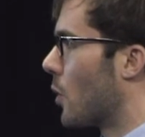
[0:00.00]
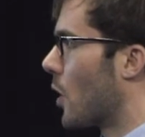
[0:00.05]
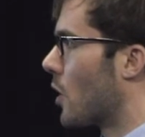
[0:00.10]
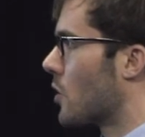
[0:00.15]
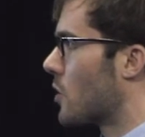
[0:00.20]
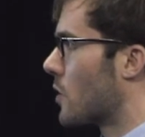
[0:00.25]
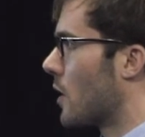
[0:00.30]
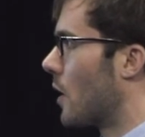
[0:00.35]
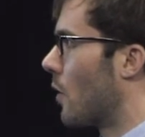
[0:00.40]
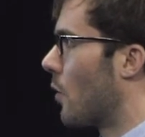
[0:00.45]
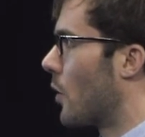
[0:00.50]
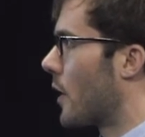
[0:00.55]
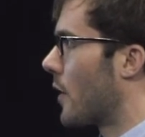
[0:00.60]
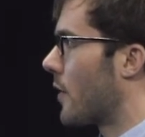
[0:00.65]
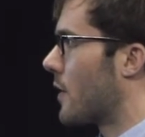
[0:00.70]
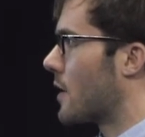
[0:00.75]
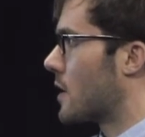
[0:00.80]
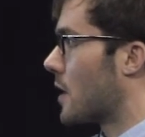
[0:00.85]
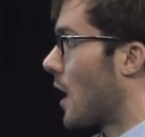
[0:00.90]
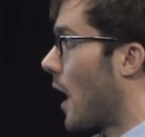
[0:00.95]
We're also going to look
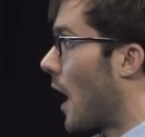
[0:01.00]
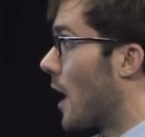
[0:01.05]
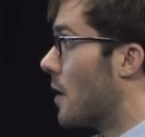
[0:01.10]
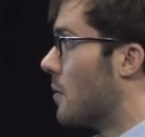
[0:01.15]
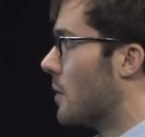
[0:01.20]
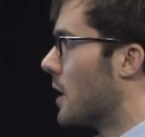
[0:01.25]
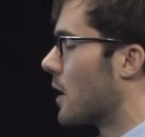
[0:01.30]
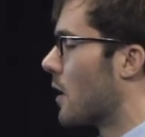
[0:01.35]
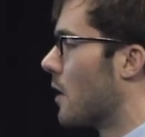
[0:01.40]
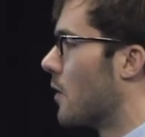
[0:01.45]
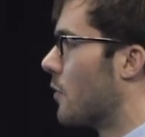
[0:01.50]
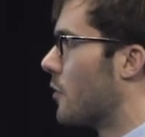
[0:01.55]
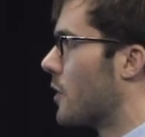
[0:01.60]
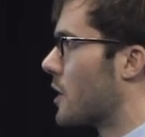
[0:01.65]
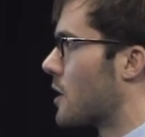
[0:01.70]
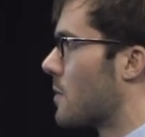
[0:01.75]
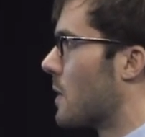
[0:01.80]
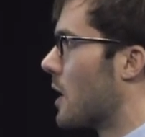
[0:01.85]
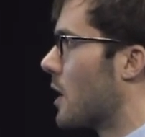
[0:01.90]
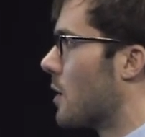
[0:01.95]
at the timing of
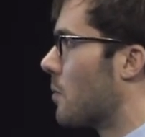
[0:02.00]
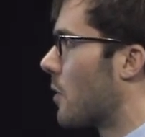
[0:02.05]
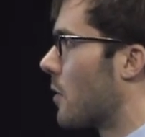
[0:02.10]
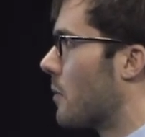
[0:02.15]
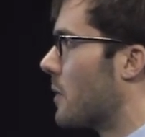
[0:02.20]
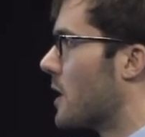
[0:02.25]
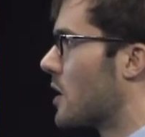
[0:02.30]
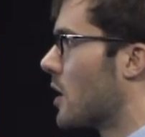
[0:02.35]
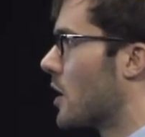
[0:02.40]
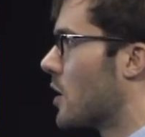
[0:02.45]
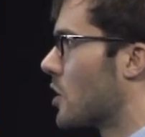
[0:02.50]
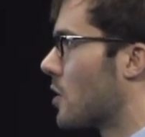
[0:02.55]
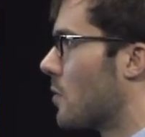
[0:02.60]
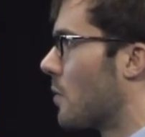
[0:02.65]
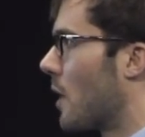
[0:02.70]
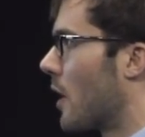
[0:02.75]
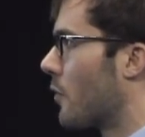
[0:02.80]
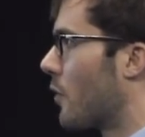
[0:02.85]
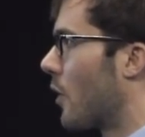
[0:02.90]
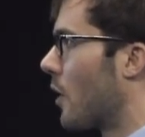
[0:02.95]
FSMA implementation
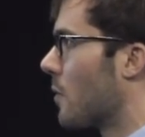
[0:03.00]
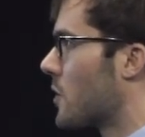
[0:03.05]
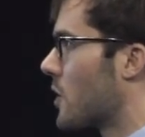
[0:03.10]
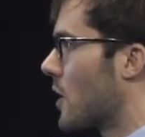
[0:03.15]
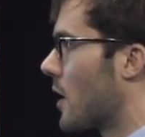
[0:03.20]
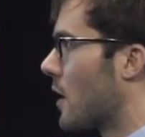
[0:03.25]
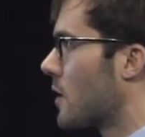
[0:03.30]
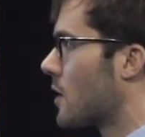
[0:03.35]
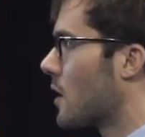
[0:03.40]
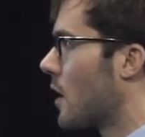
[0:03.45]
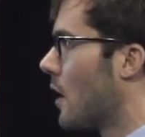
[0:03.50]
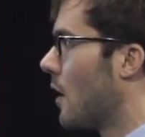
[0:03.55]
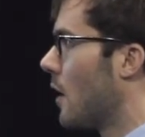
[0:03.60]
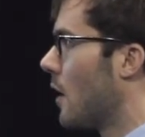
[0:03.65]
by farm size.